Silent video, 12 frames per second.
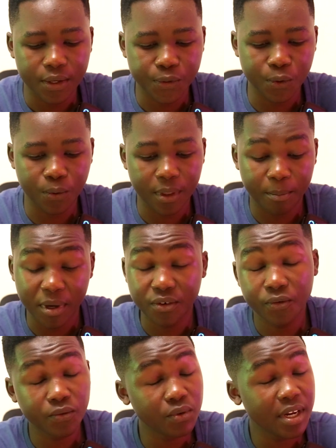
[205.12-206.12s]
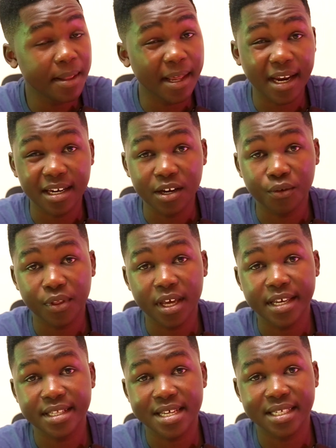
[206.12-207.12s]
So the bet for today that I tend to
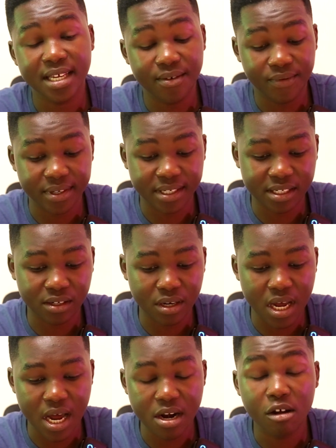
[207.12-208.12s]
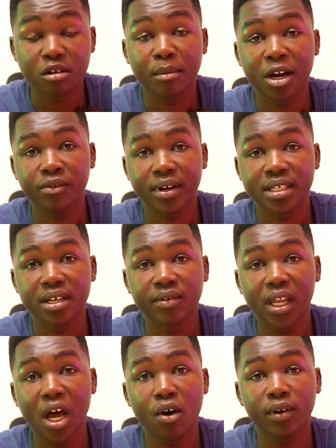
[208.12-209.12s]
think is the safest is uh, Dortmund versus
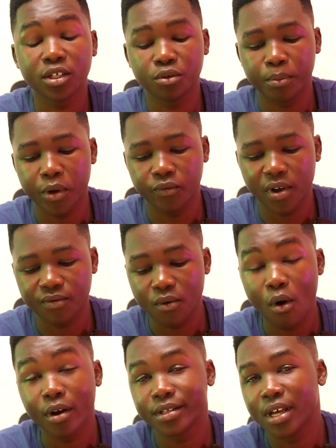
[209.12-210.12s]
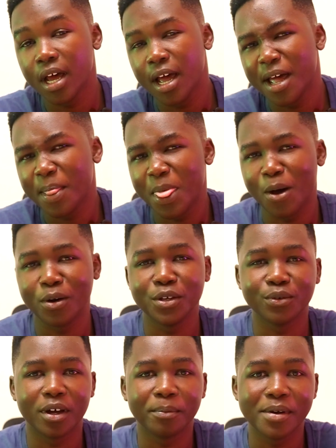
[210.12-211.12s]
Sevilla over 2.5 goals. The odd
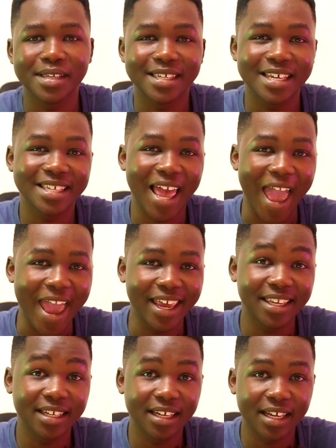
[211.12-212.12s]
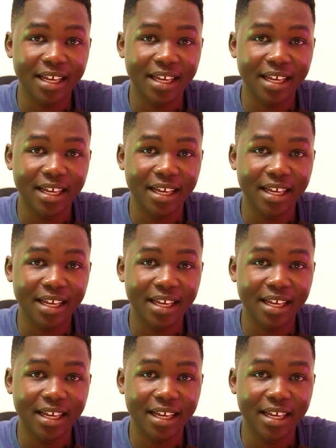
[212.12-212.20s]
is 1.68.